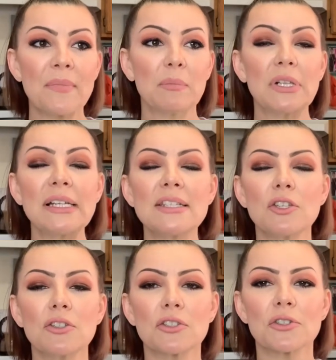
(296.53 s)
Please
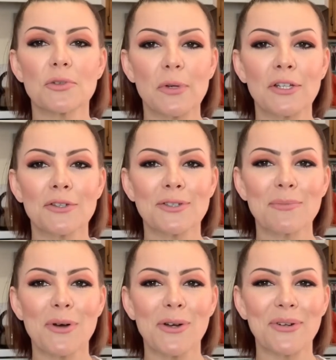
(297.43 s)
use your sweeteners in
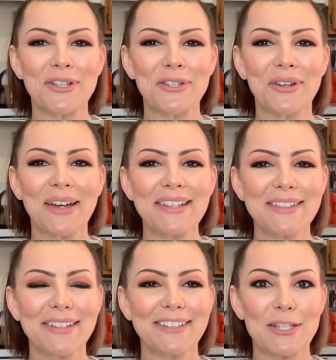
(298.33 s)
moderation, guys.
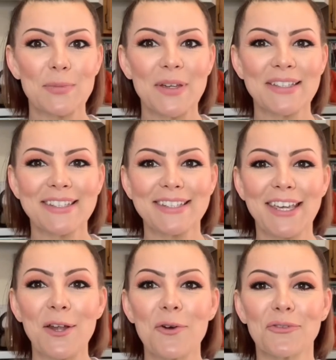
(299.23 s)
Just because it's
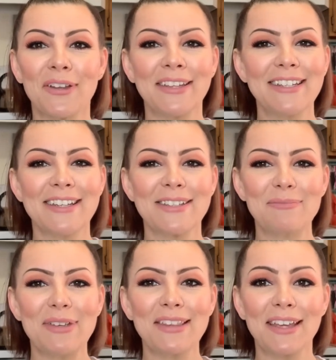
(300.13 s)
keto friendly doesn't
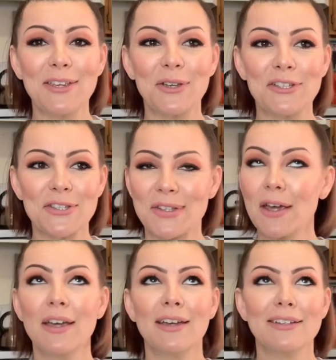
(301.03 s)
mean that you can just
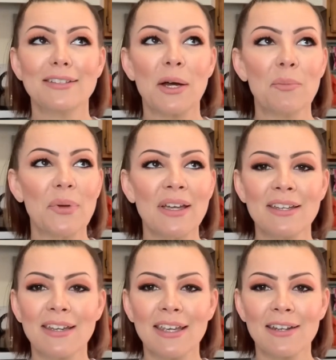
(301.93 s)
dump it
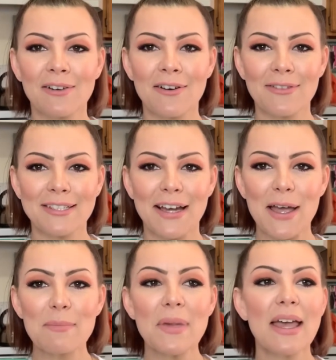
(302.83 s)
and eat it all the
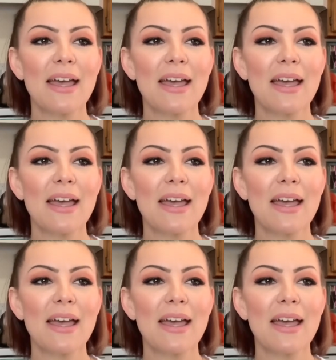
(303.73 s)
time.